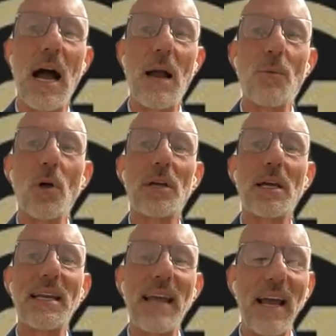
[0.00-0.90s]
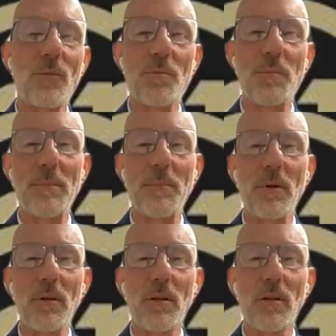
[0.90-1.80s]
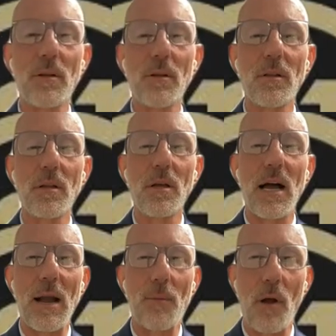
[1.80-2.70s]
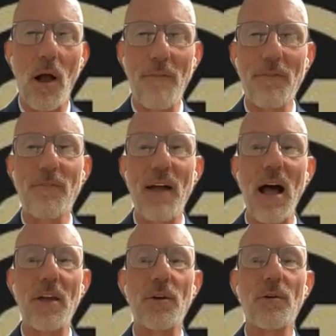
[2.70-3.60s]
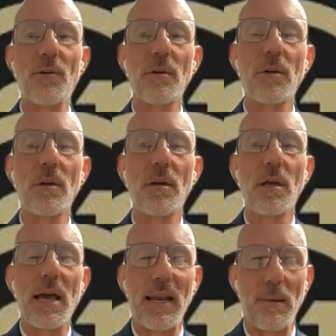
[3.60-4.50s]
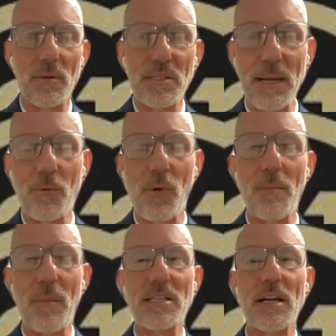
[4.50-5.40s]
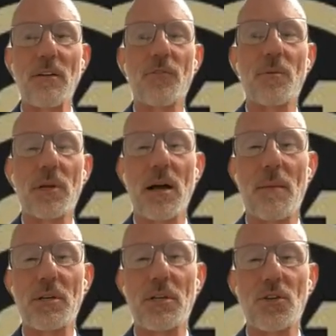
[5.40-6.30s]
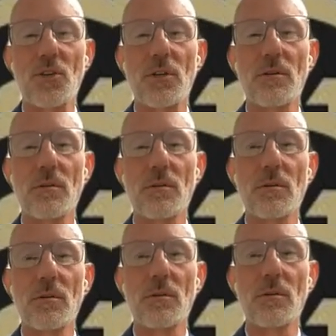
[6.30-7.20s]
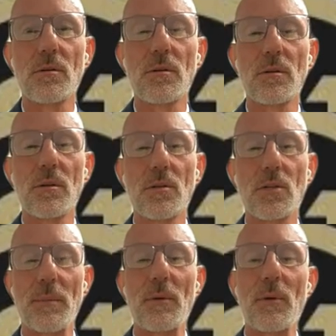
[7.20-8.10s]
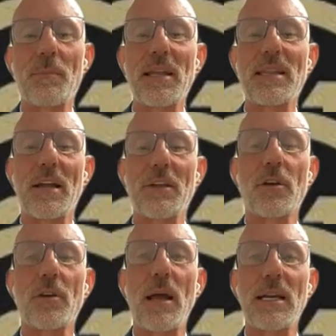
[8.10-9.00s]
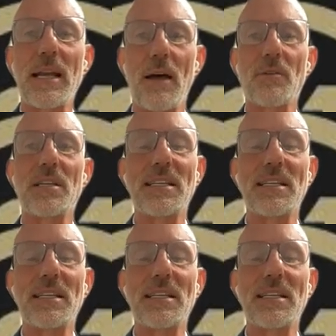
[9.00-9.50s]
I will connect with people, I will offer value, and I will separate myself from the competition. So let me repeat that and you can write it down.